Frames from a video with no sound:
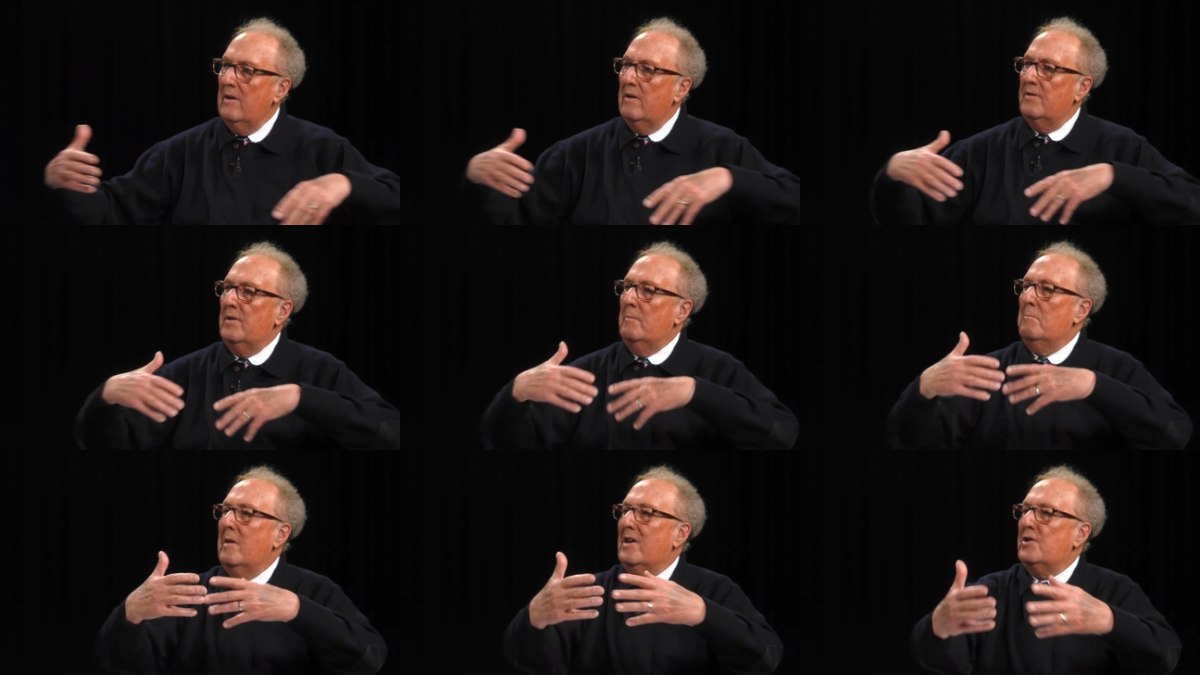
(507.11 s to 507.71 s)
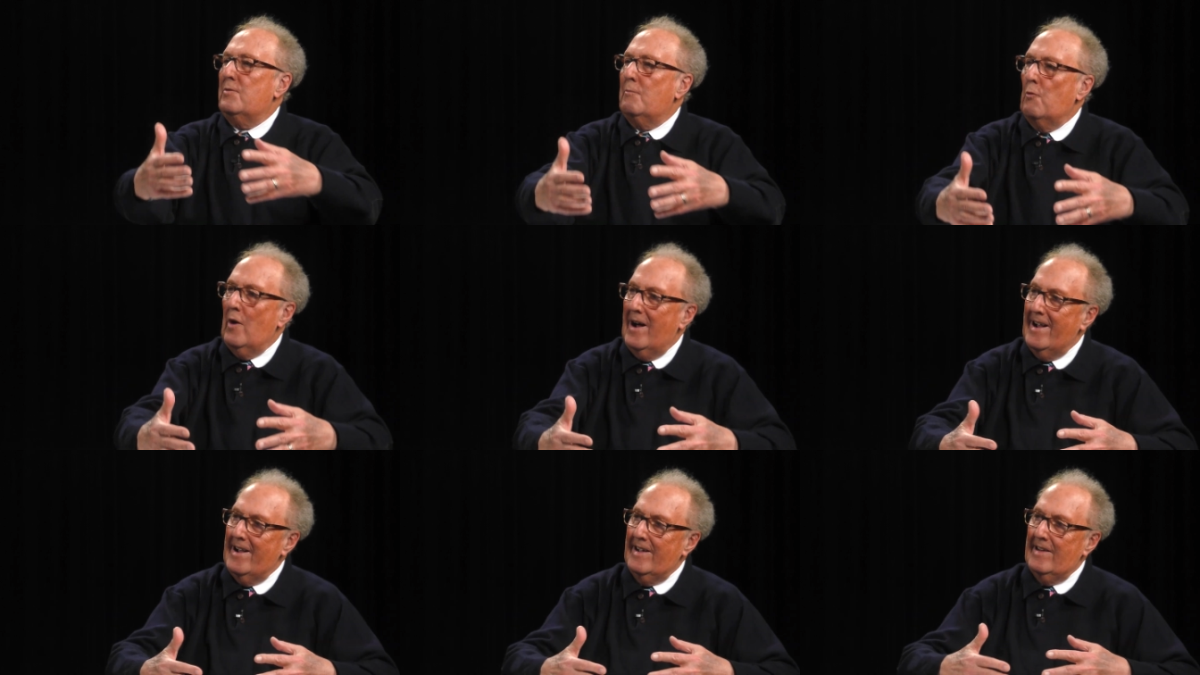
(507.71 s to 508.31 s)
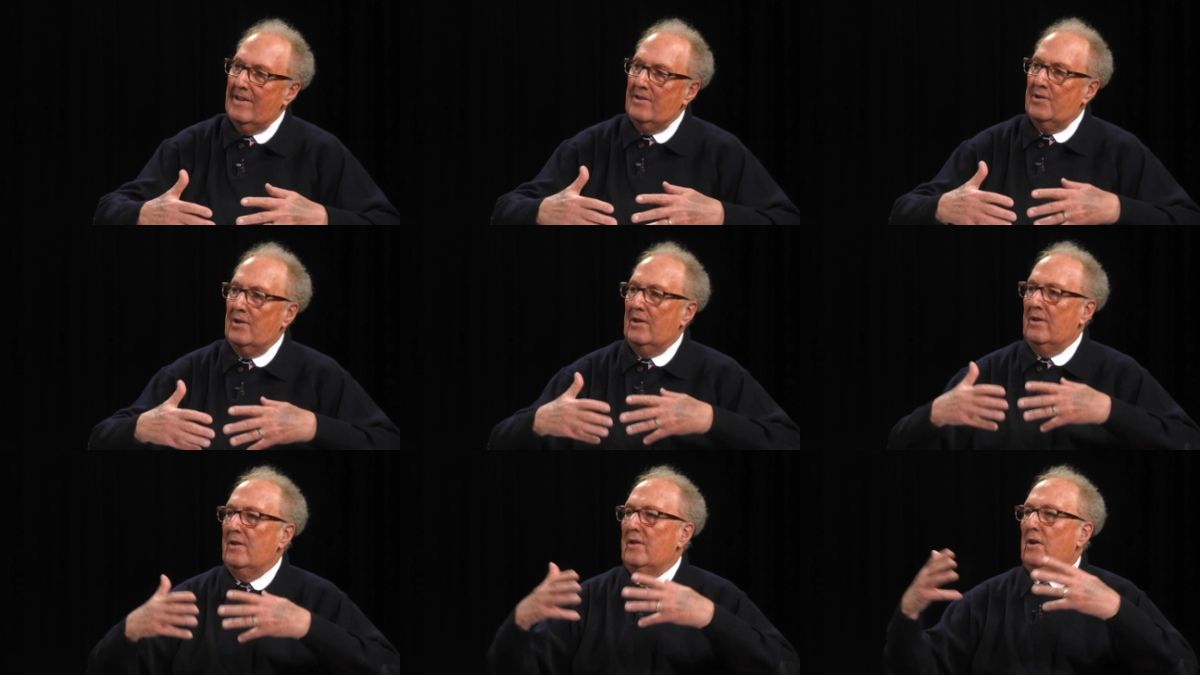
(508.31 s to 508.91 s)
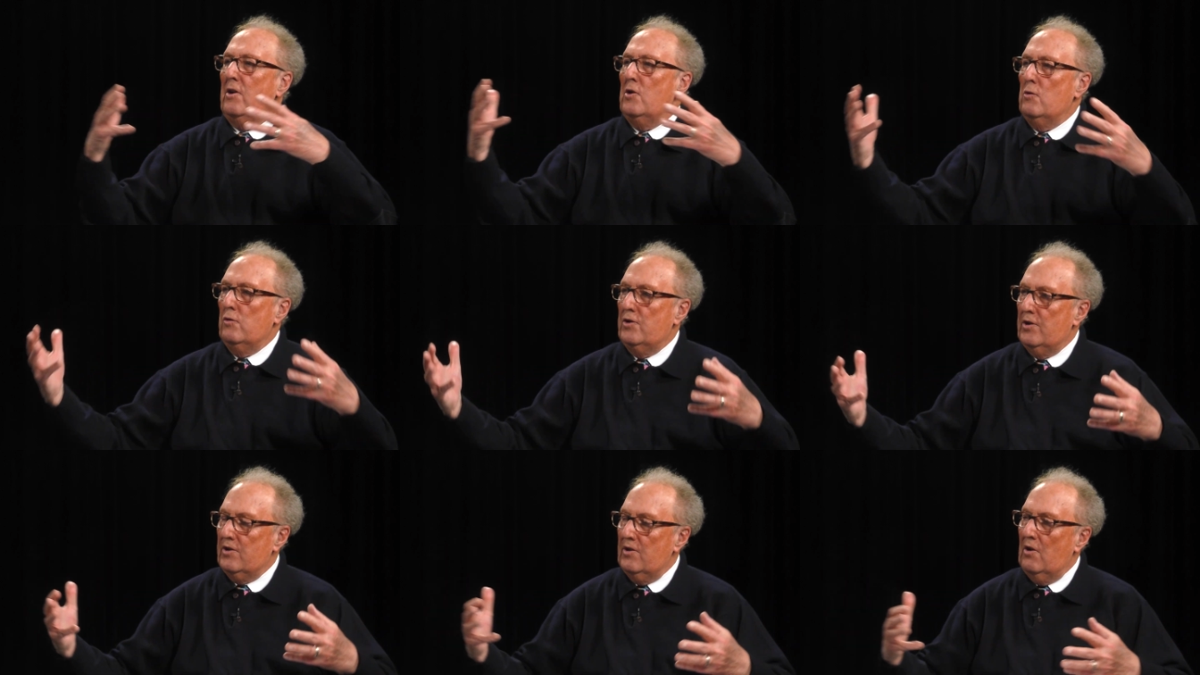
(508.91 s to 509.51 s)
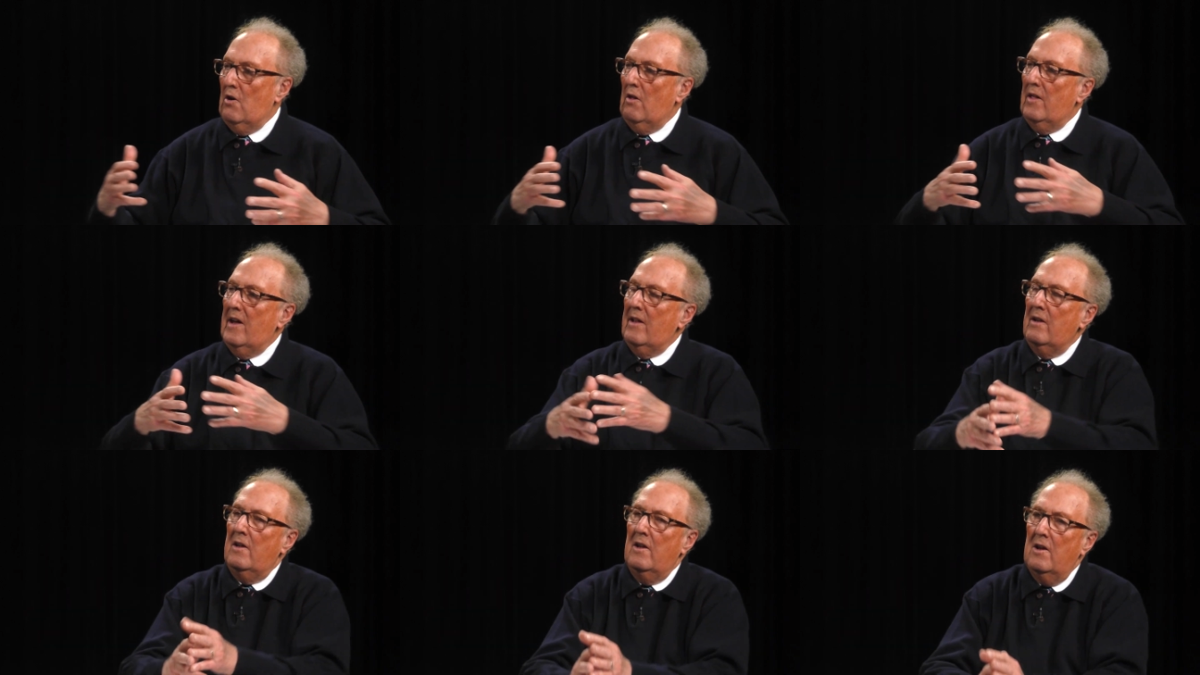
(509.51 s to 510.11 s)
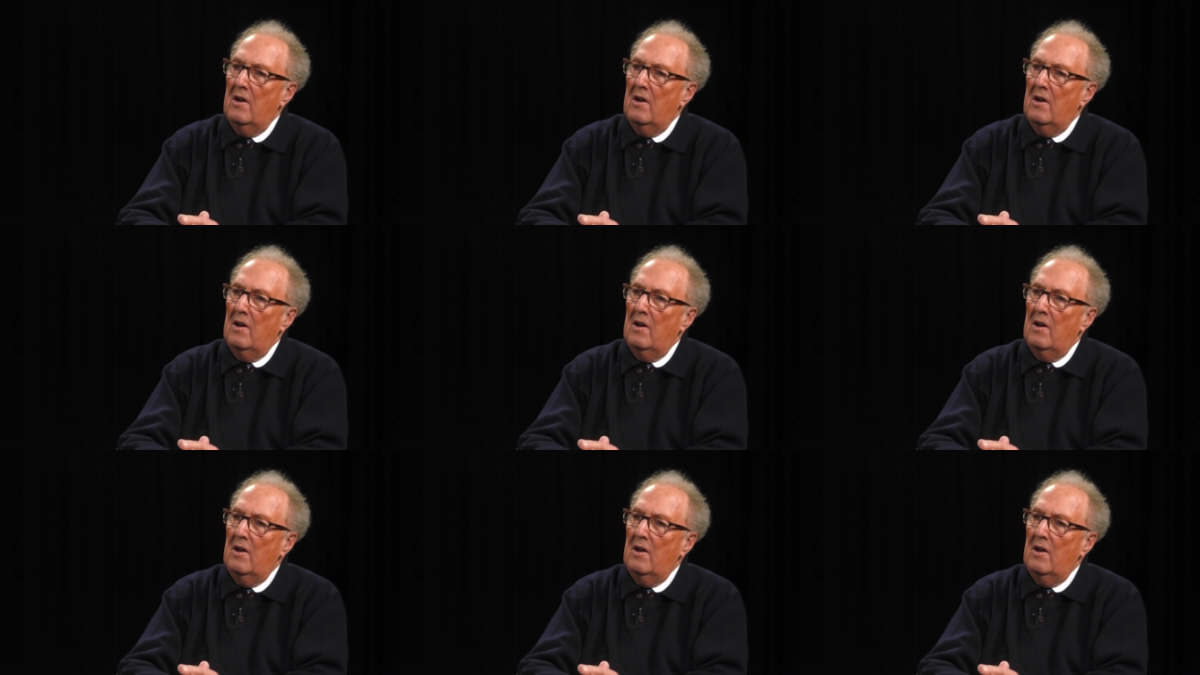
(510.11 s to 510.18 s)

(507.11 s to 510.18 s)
the bus rides sure. and the coaches and all that.